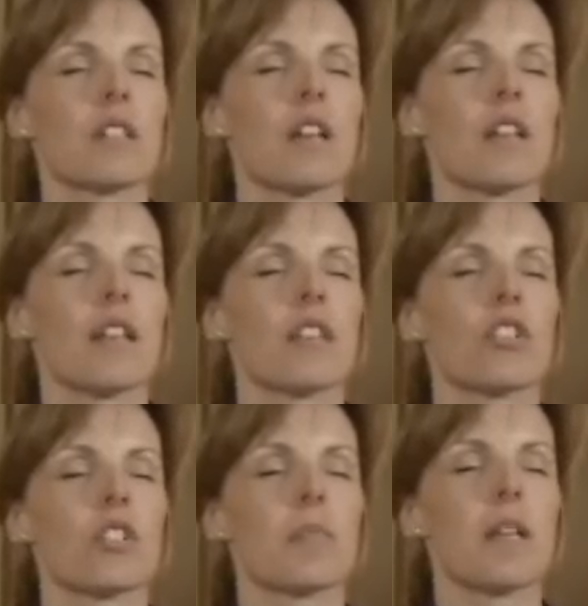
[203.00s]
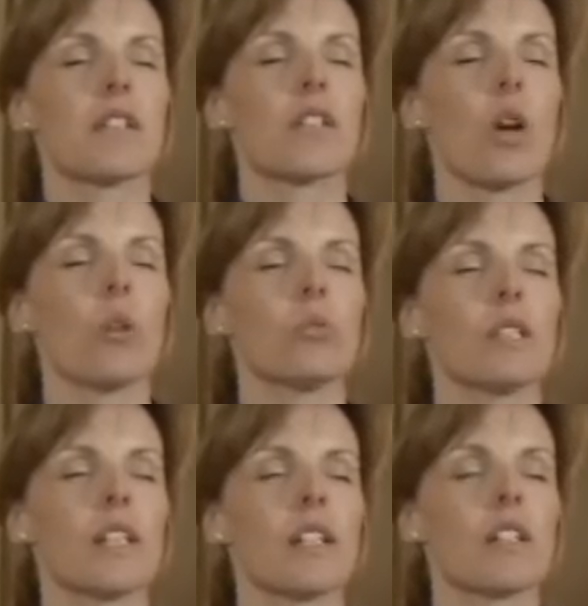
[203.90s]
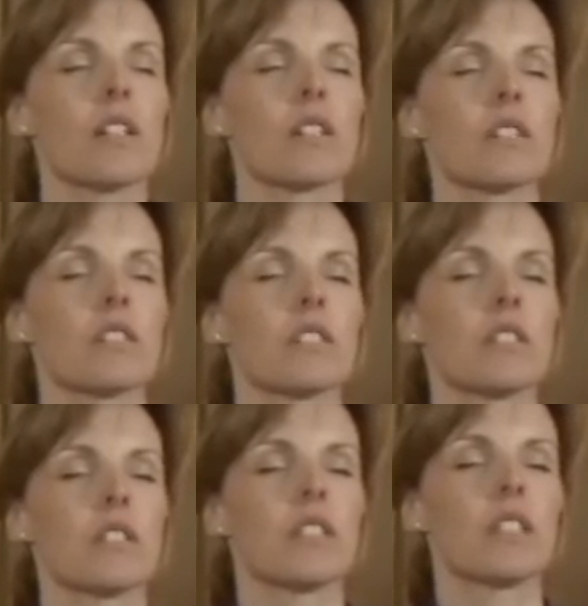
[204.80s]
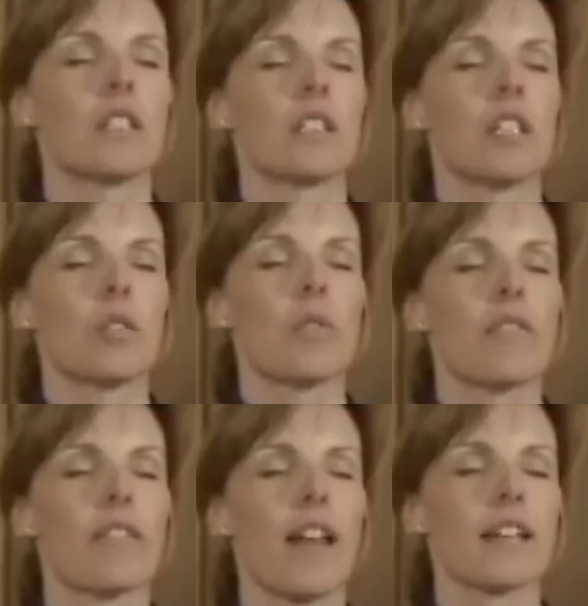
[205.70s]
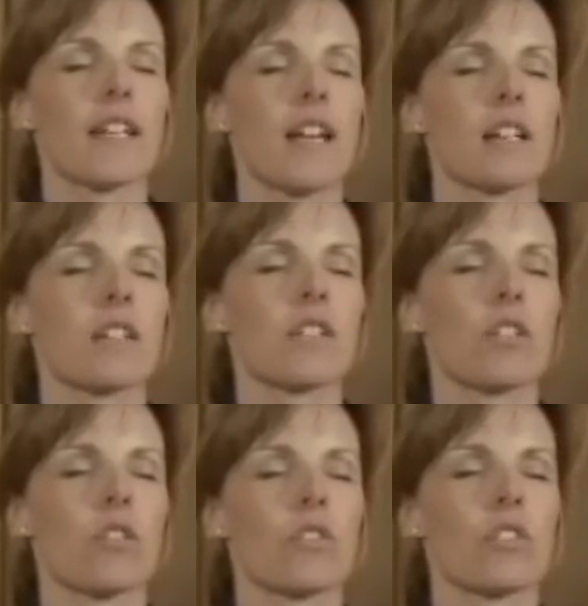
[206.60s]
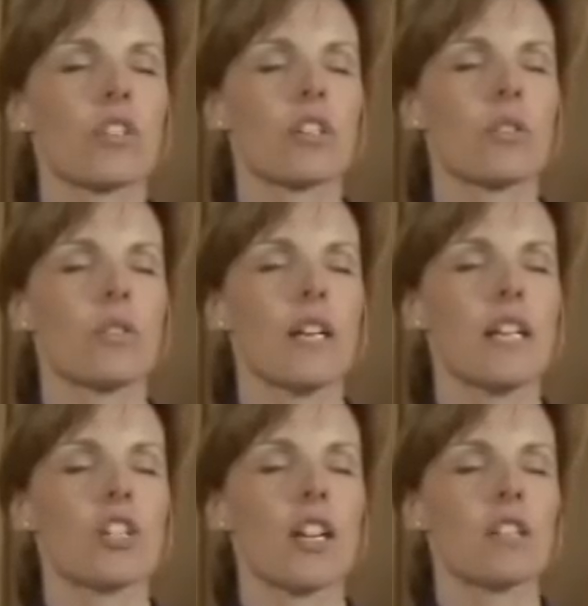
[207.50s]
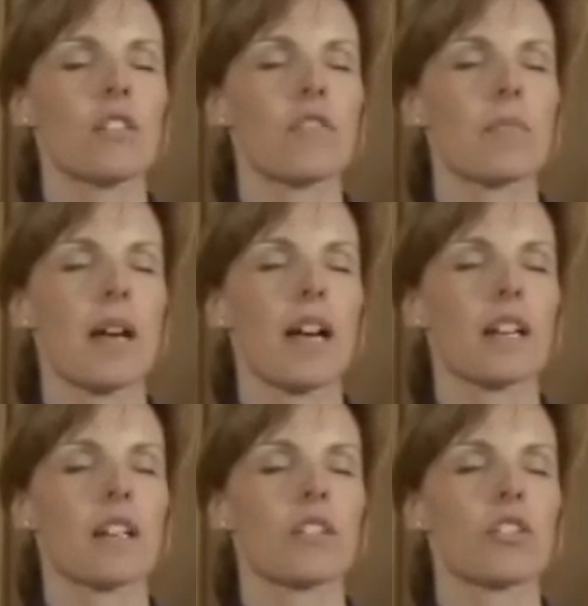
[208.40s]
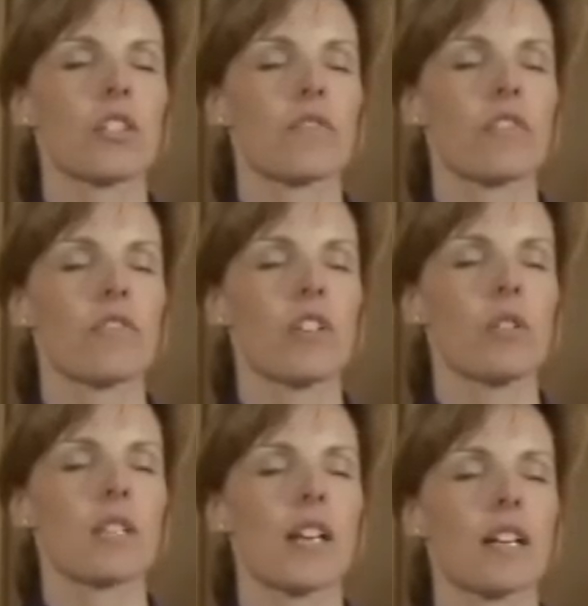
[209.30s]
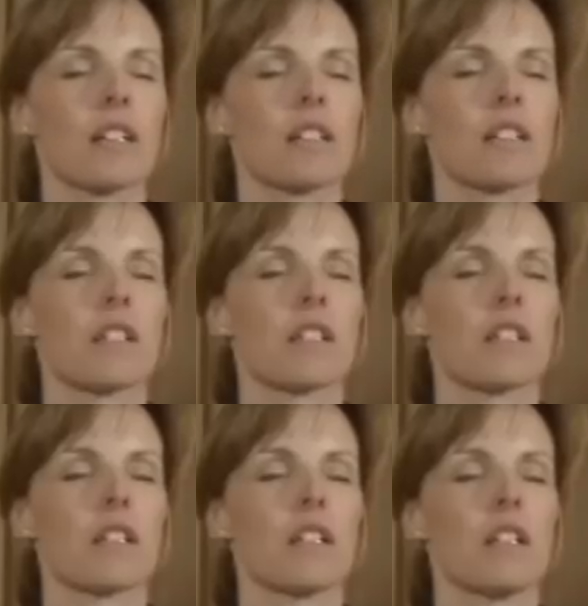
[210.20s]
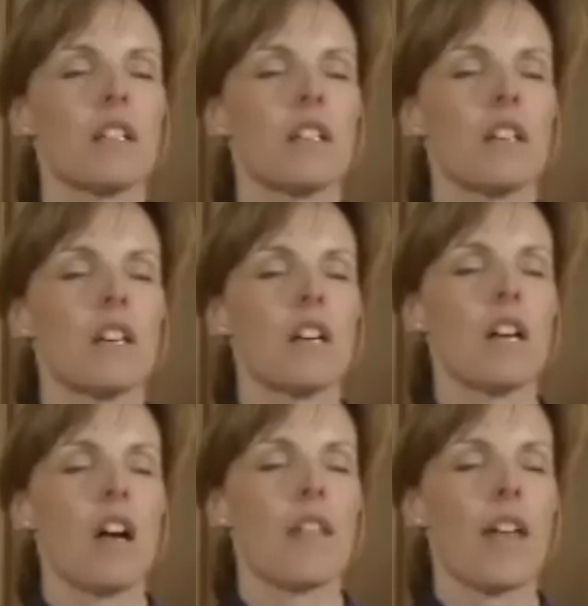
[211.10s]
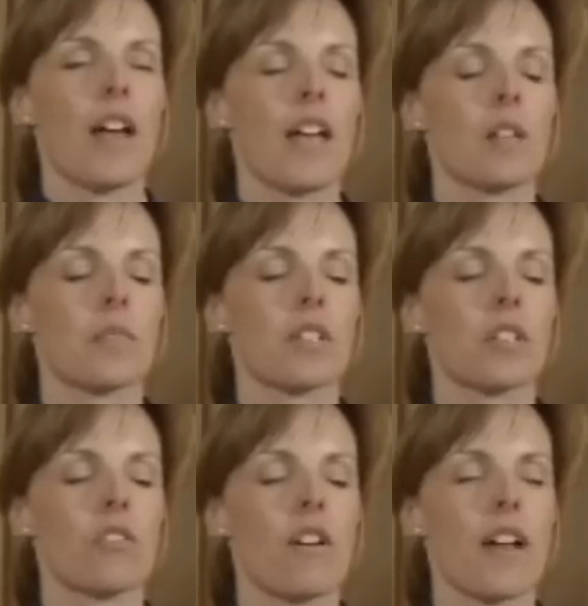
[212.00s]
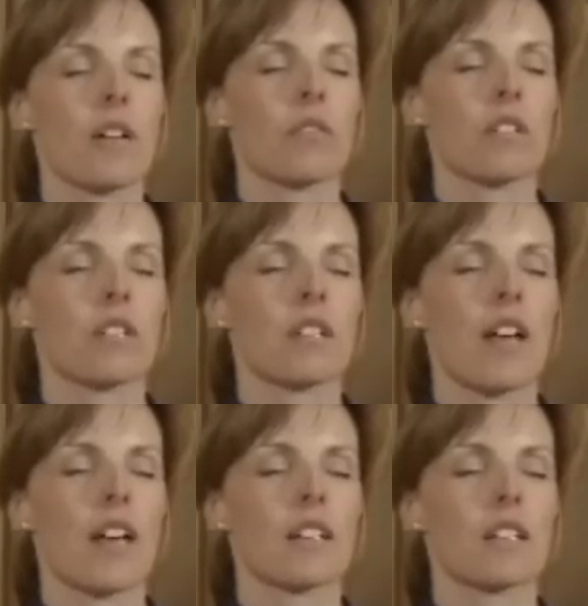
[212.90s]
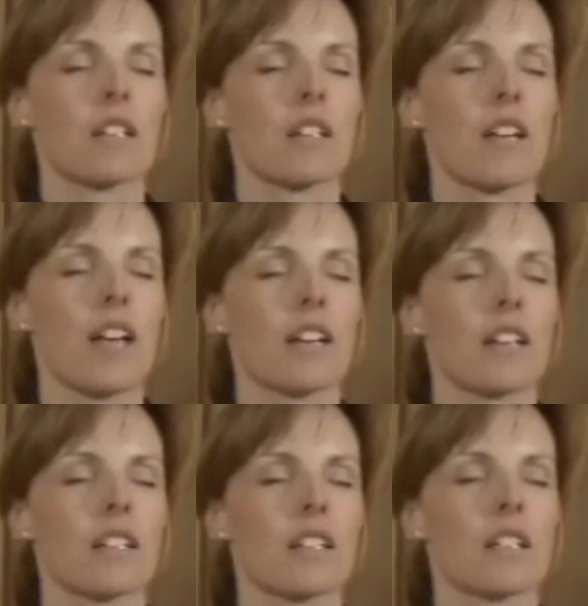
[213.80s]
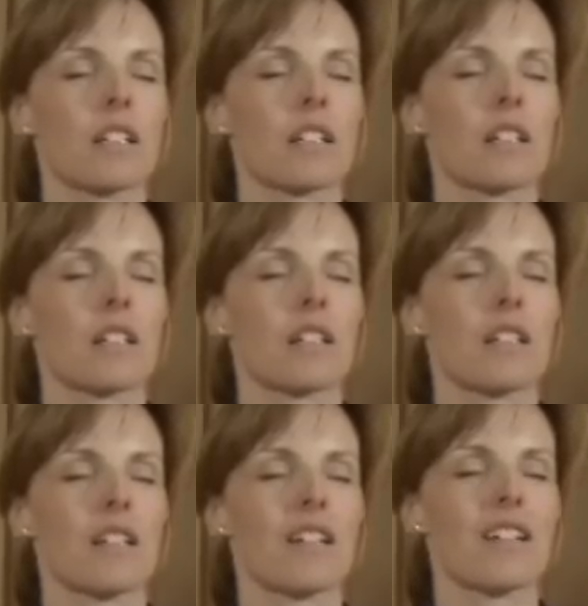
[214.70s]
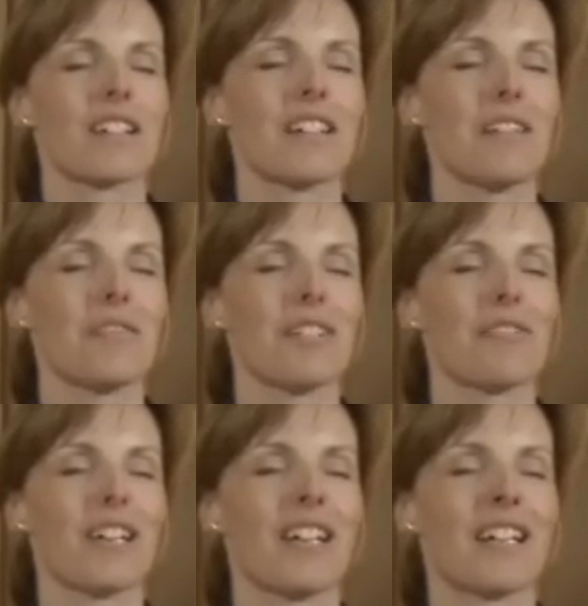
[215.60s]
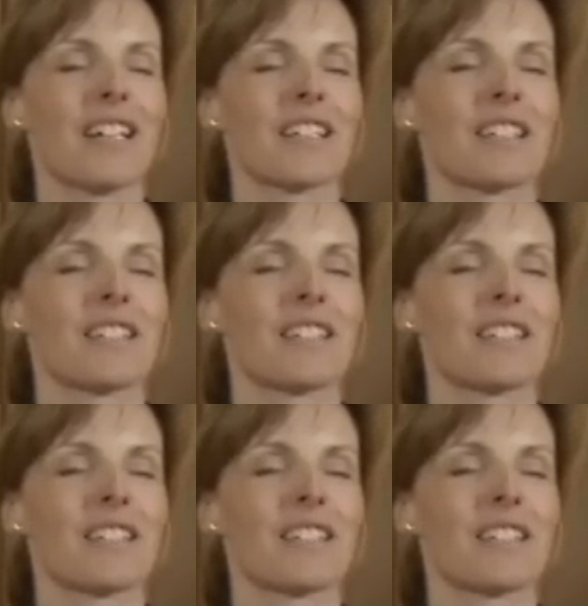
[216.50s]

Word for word: and that just means holding with flat hands onto each end of the back just for a few seconds, and that helps to ground and connect. It's a lovely feeling,